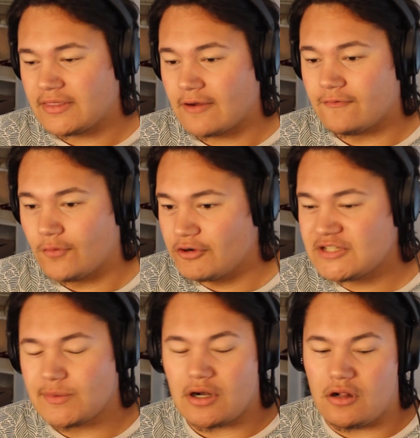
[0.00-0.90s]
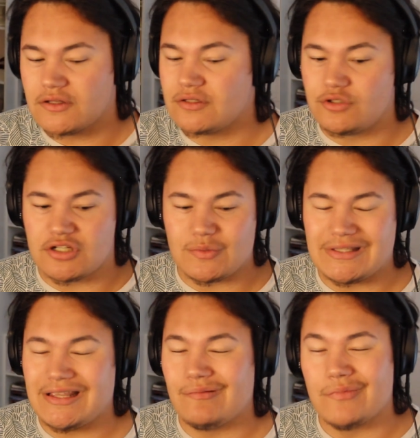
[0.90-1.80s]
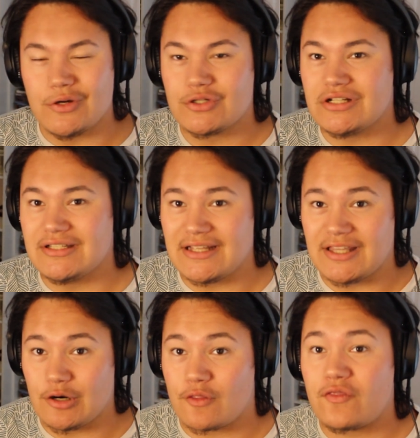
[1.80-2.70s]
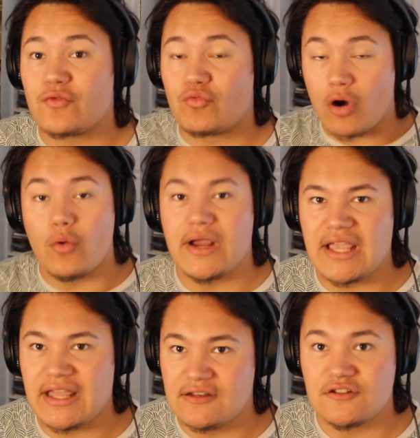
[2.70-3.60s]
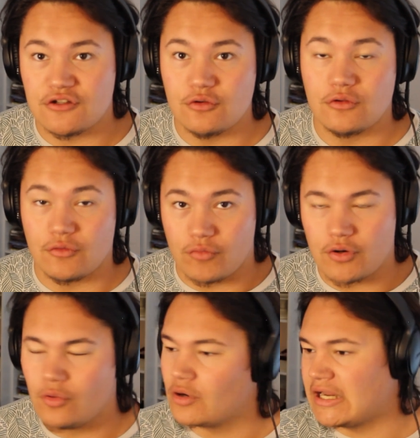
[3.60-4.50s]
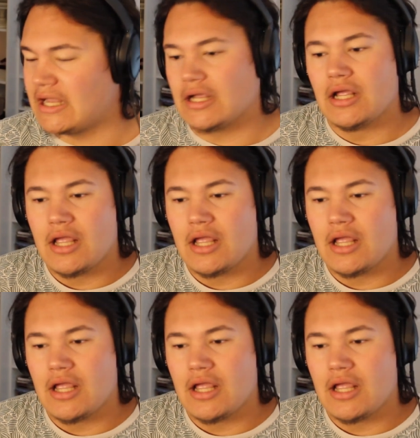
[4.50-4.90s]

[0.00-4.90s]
voice, but also just with the emotions that they are throwing into the recording.